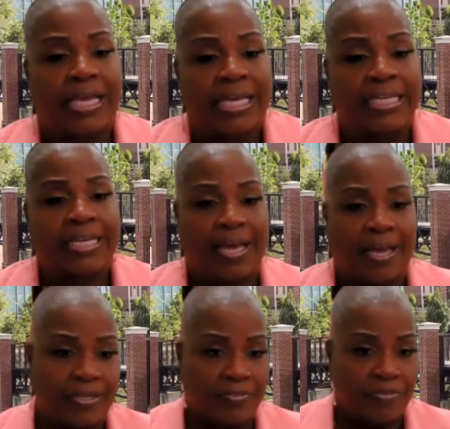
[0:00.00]
any
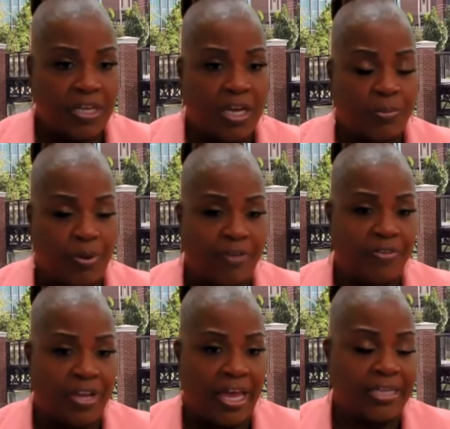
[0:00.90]
kind of
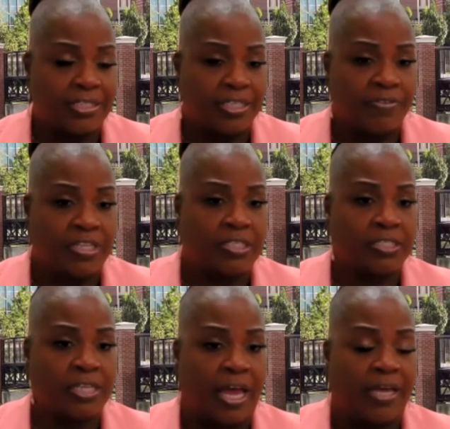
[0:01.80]
nonprofit activities
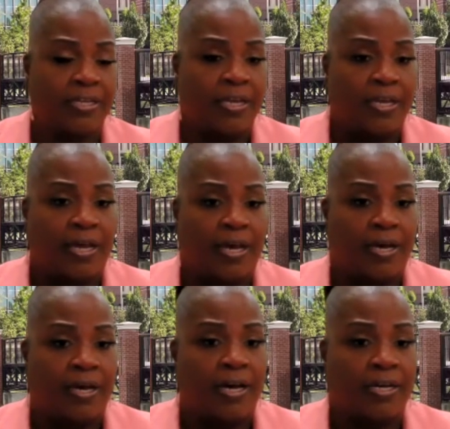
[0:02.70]
that
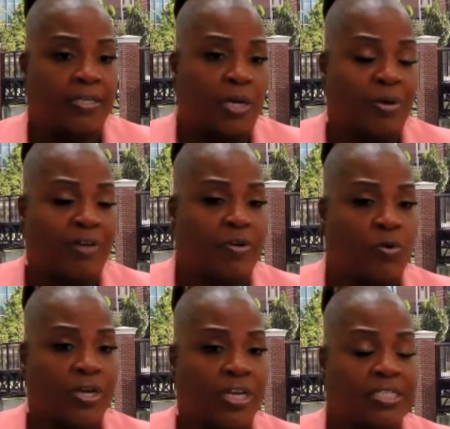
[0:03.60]
a nonprofit
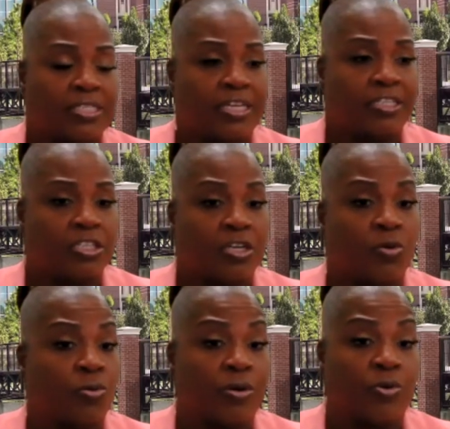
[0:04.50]
organization
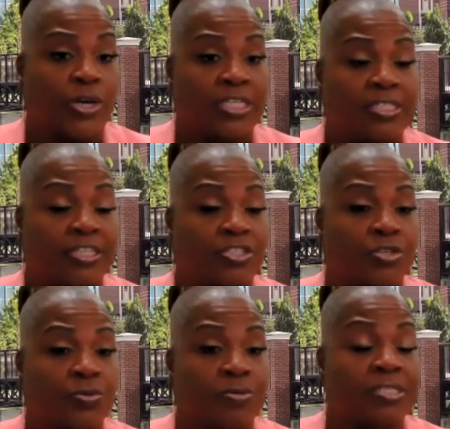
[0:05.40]
or organization
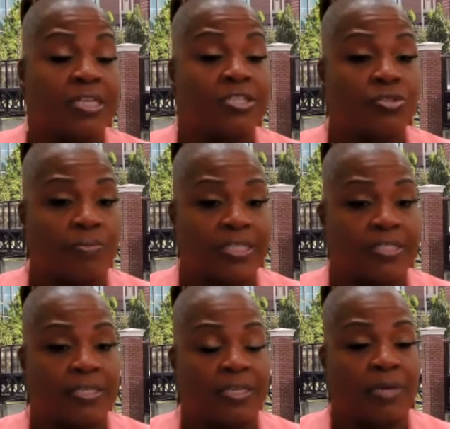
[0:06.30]
who is
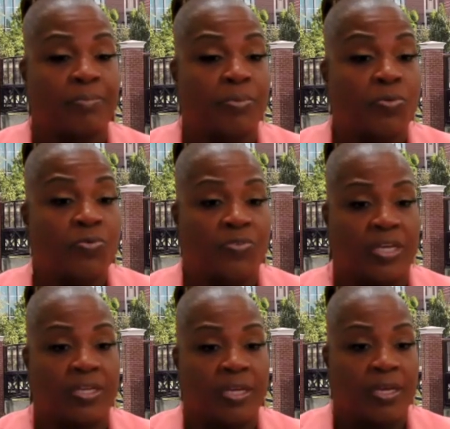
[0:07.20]
interested in
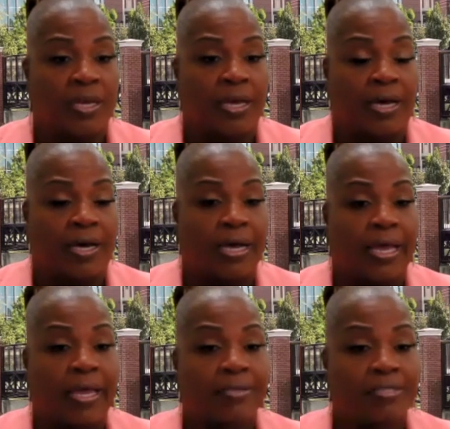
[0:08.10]
moving
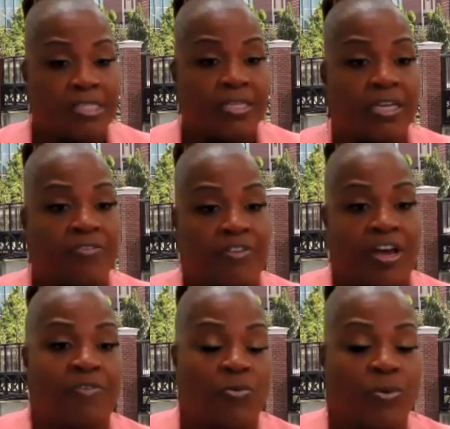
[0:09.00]
and seeking
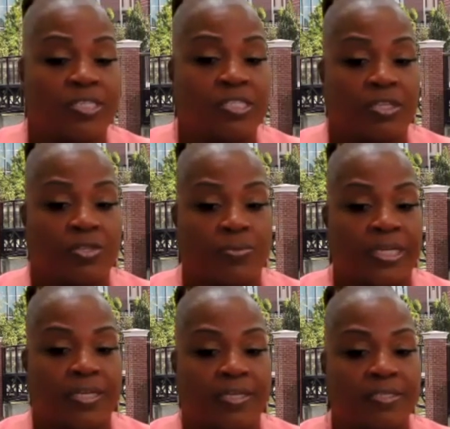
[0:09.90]

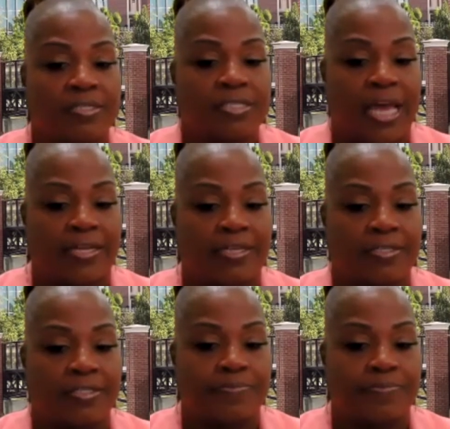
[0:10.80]
501c3 status